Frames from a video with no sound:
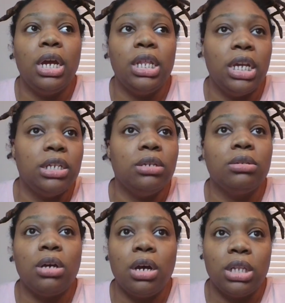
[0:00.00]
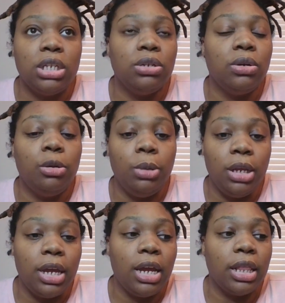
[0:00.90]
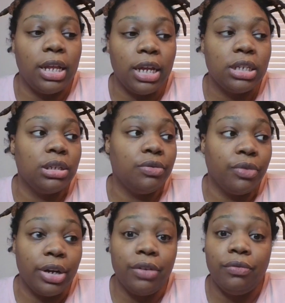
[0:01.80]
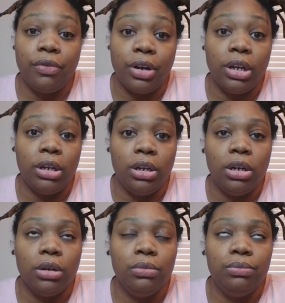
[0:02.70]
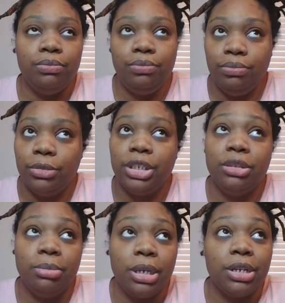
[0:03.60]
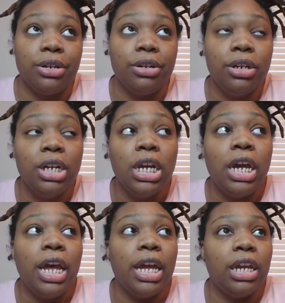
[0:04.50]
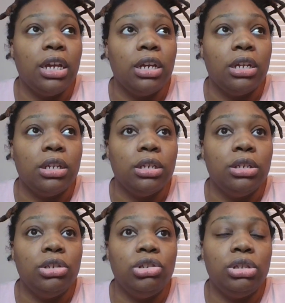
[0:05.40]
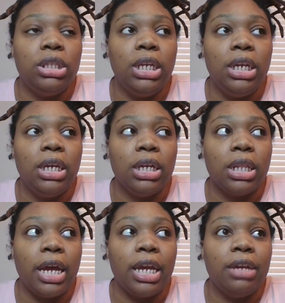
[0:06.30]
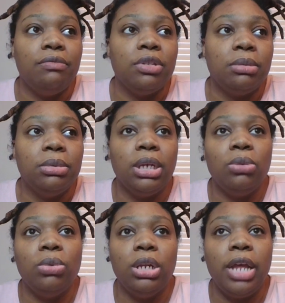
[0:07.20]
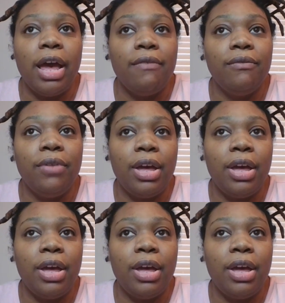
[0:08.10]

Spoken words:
And they still talk, they still communicate. Like that's his friend, his brother. And thinking like if something would have